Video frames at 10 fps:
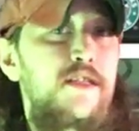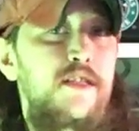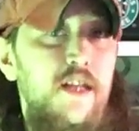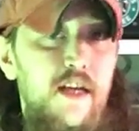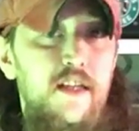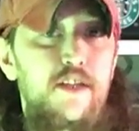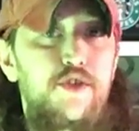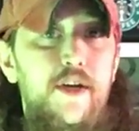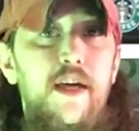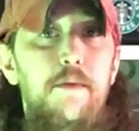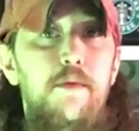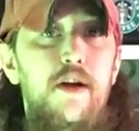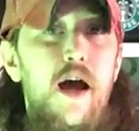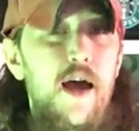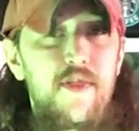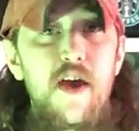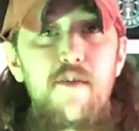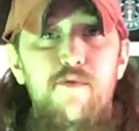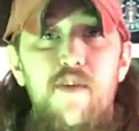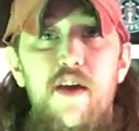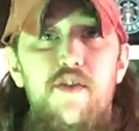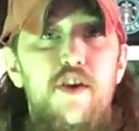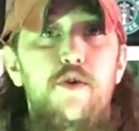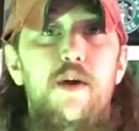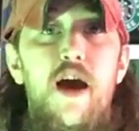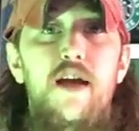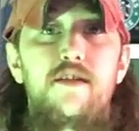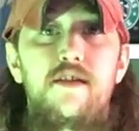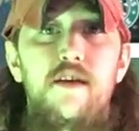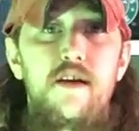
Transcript: slightly tricky, but I have faith in you guys,